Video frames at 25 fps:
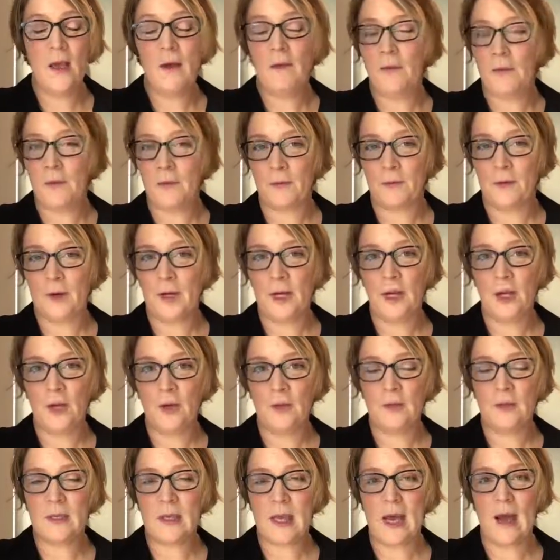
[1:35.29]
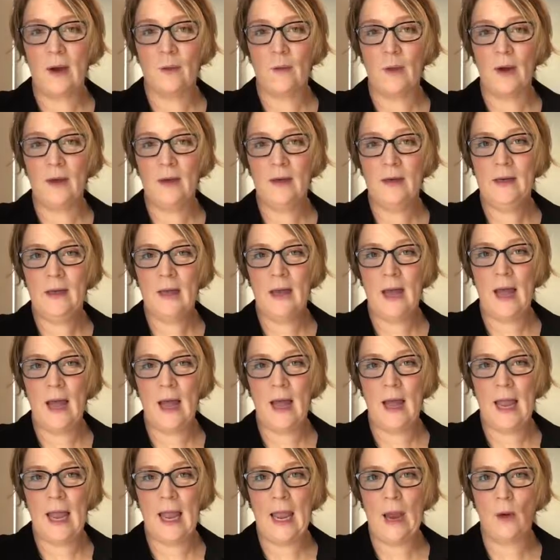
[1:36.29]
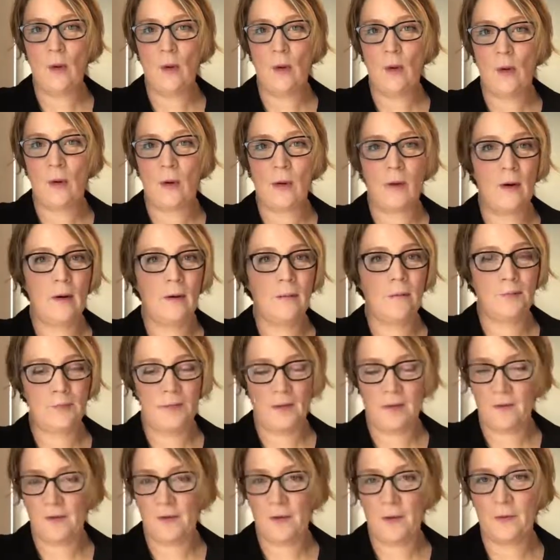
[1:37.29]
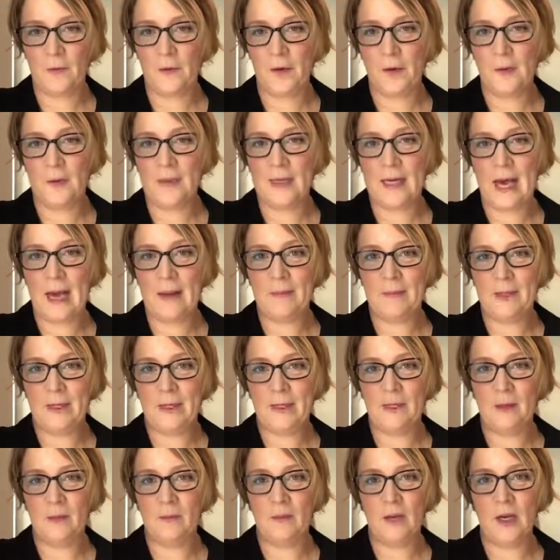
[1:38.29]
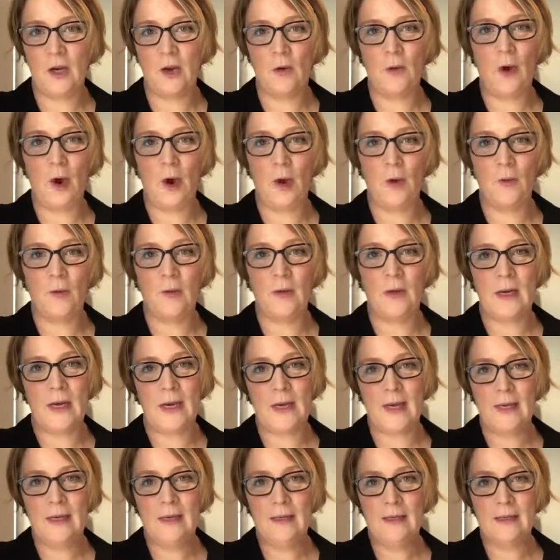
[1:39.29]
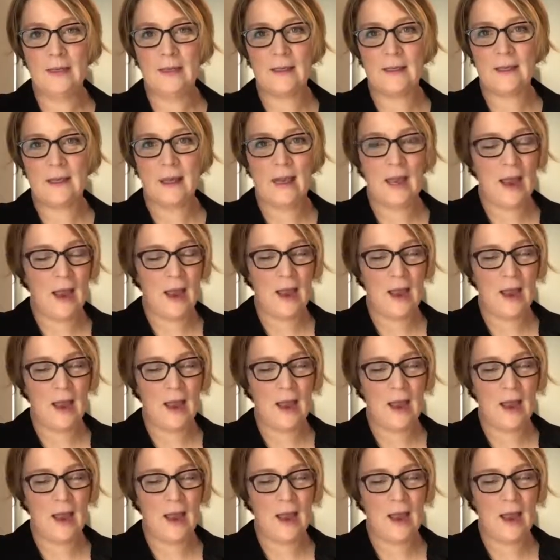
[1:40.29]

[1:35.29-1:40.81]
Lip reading: Feel free to use that one, or feel free to adapt it to meet your own needs.